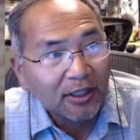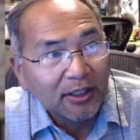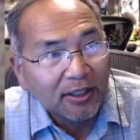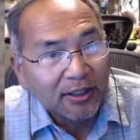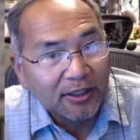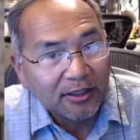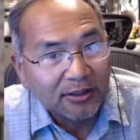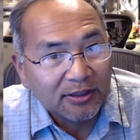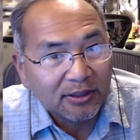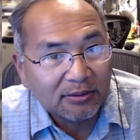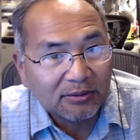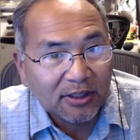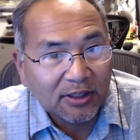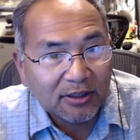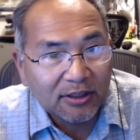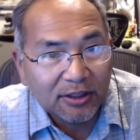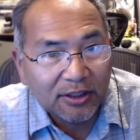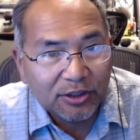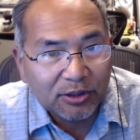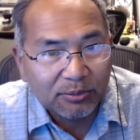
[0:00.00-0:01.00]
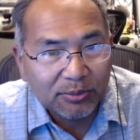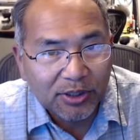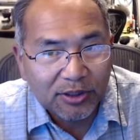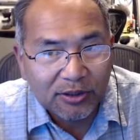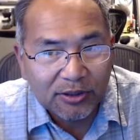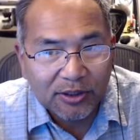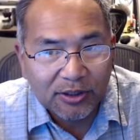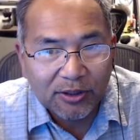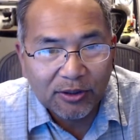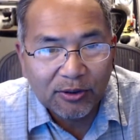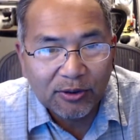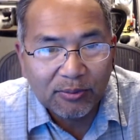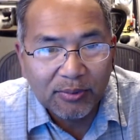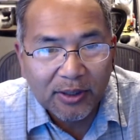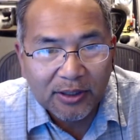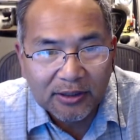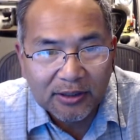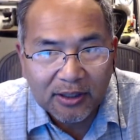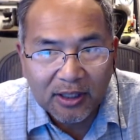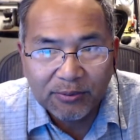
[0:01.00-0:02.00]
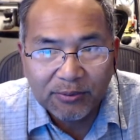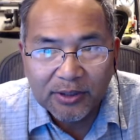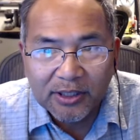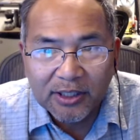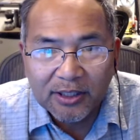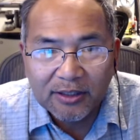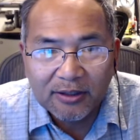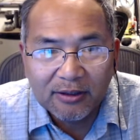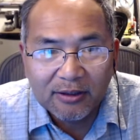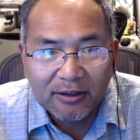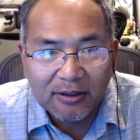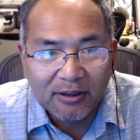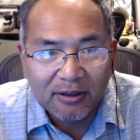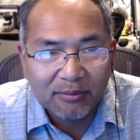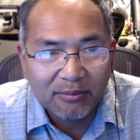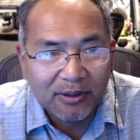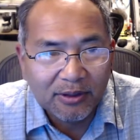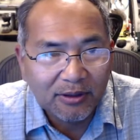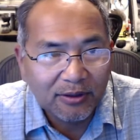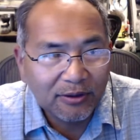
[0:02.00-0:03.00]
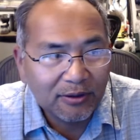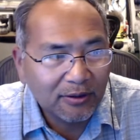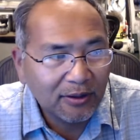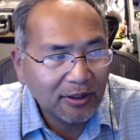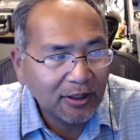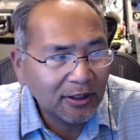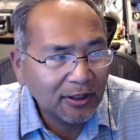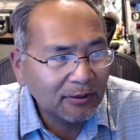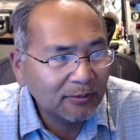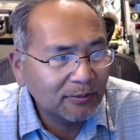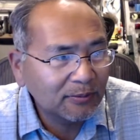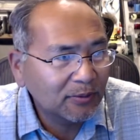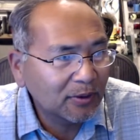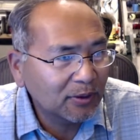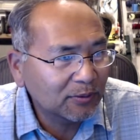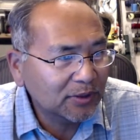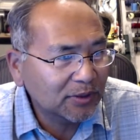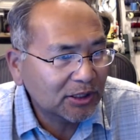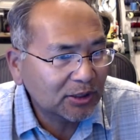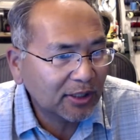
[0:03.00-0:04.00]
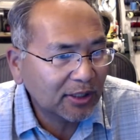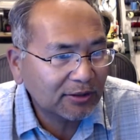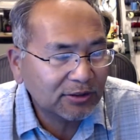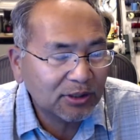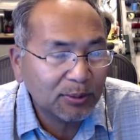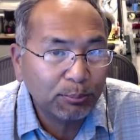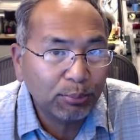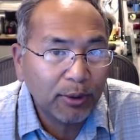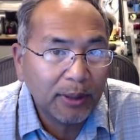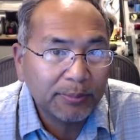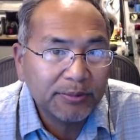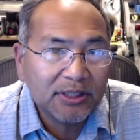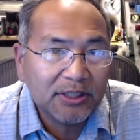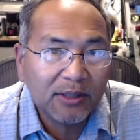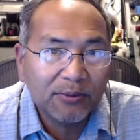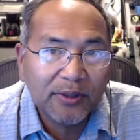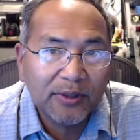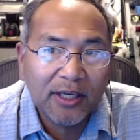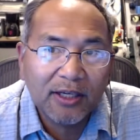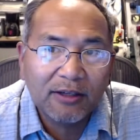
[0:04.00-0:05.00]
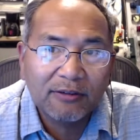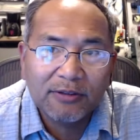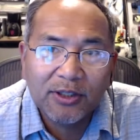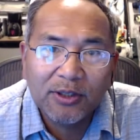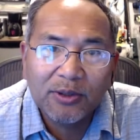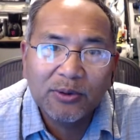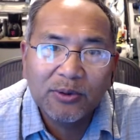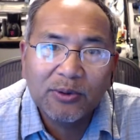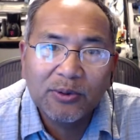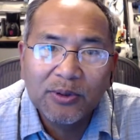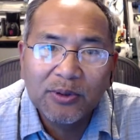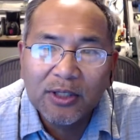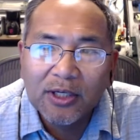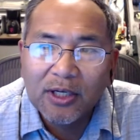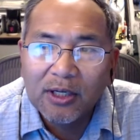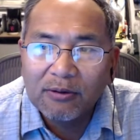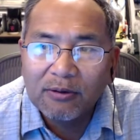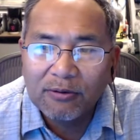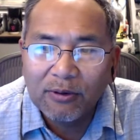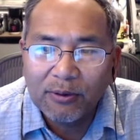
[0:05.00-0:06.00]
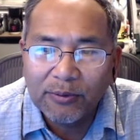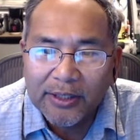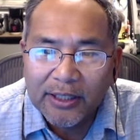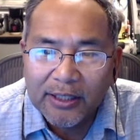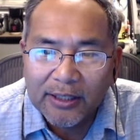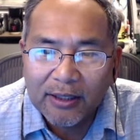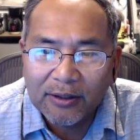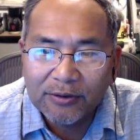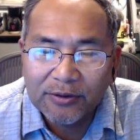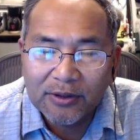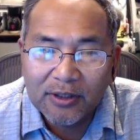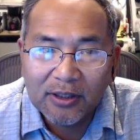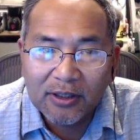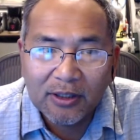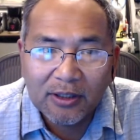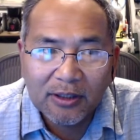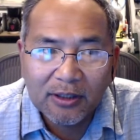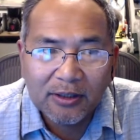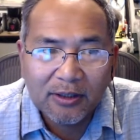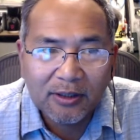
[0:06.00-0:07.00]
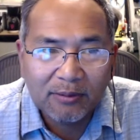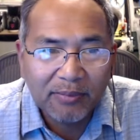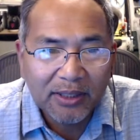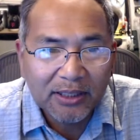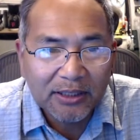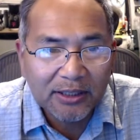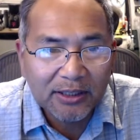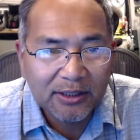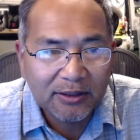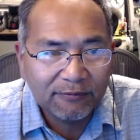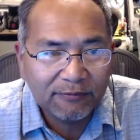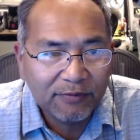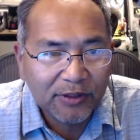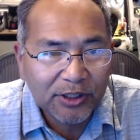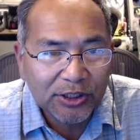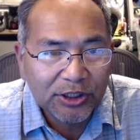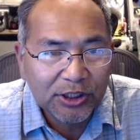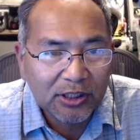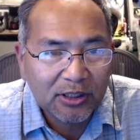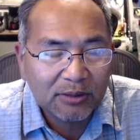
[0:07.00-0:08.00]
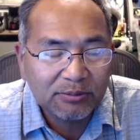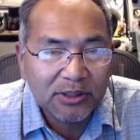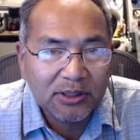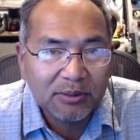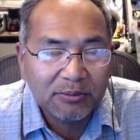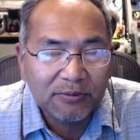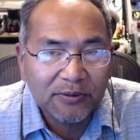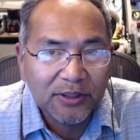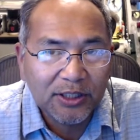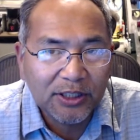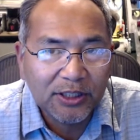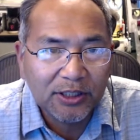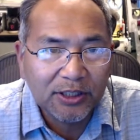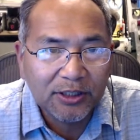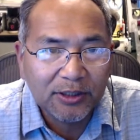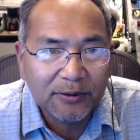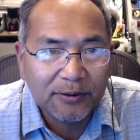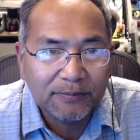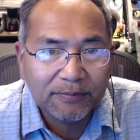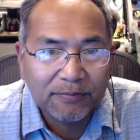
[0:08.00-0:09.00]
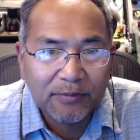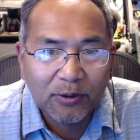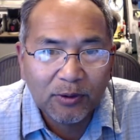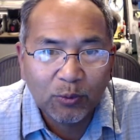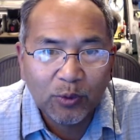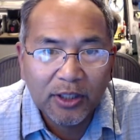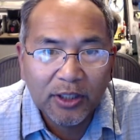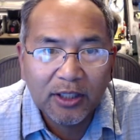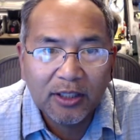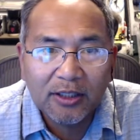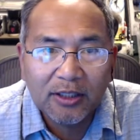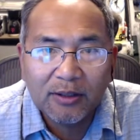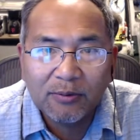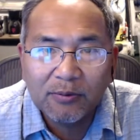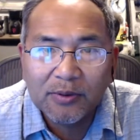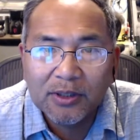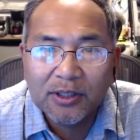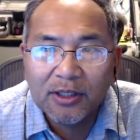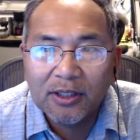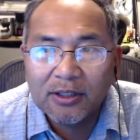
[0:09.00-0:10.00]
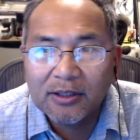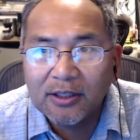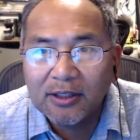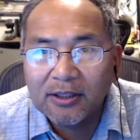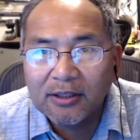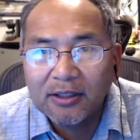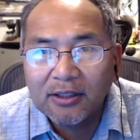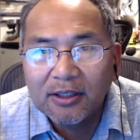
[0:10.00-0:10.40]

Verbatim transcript: it seems like things should be good to go by the time we get there. But till then, well, we still have some preps that we have to do before we head out there, mainly finishing up some of the rigging and whatnot that